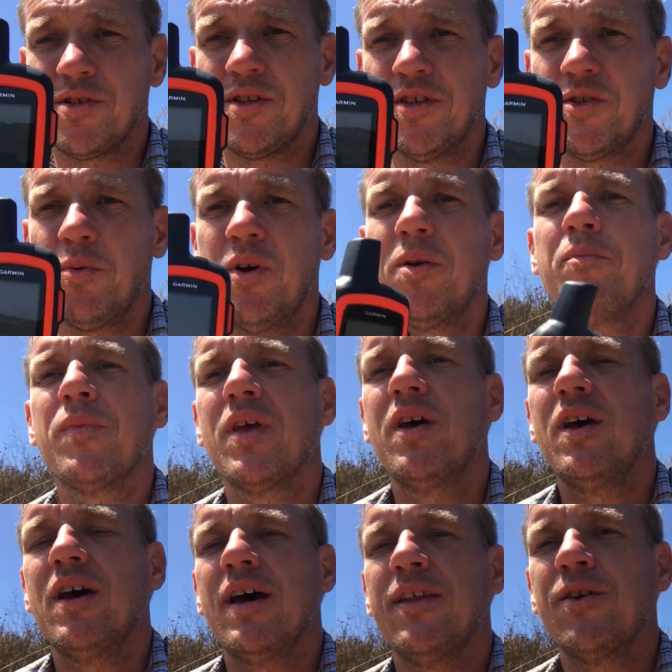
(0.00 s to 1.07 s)
is this one,
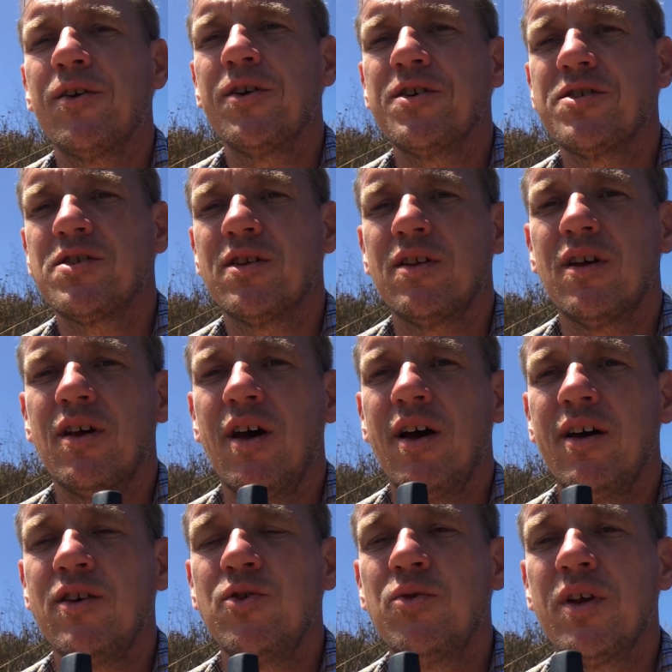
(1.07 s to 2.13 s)
and there is
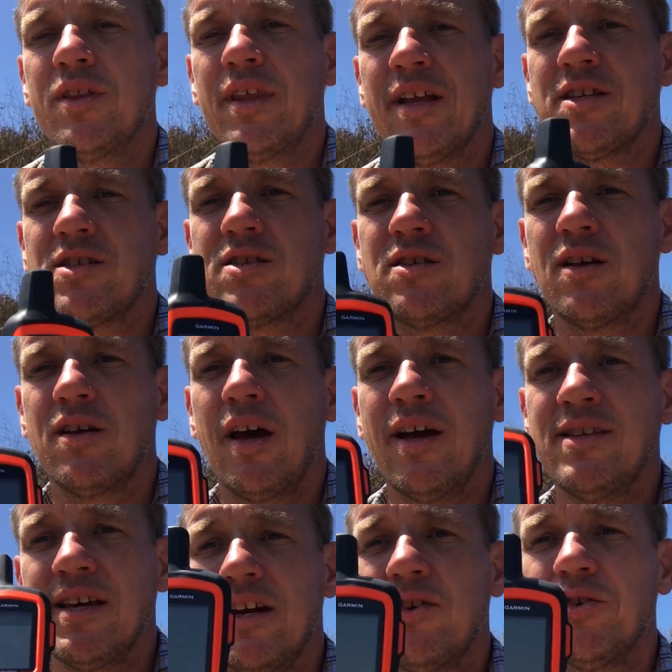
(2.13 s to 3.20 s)
a unit that's
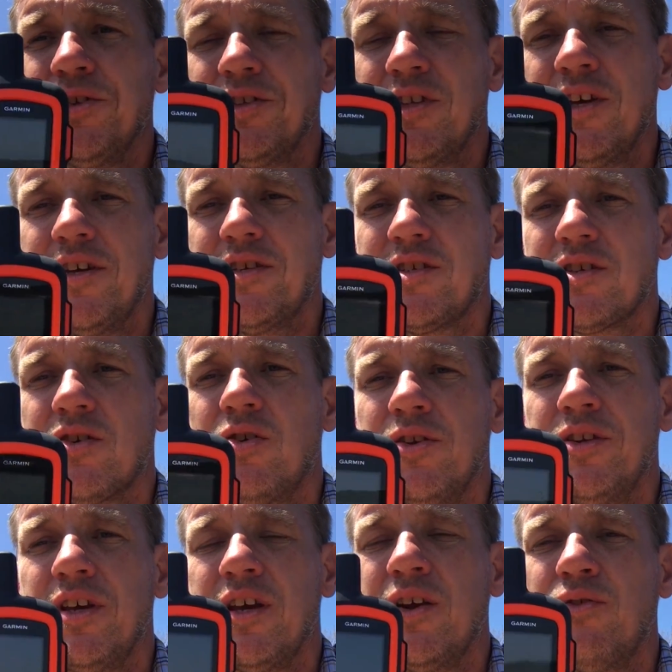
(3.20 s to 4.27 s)
identical to this
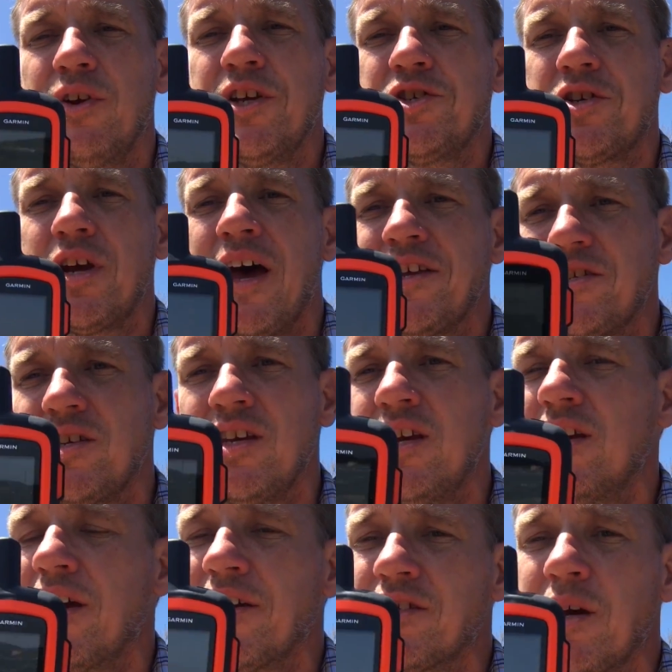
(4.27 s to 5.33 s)
called the InReach
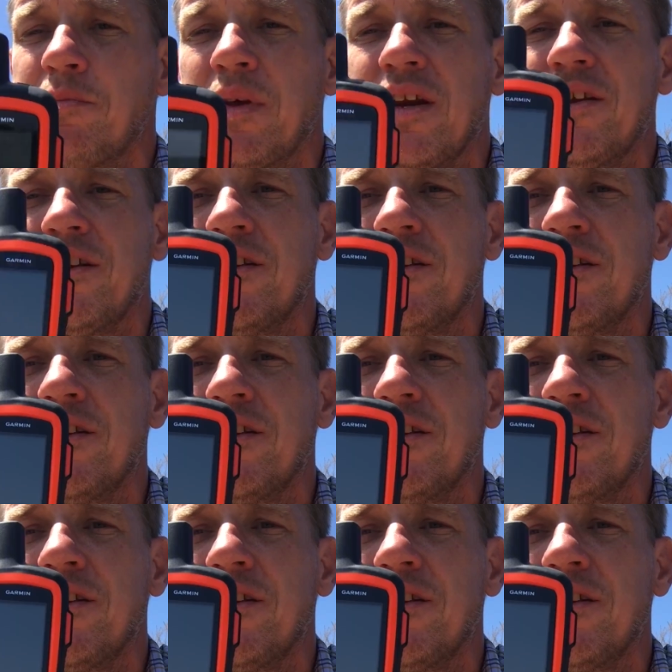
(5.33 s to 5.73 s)
SE, except that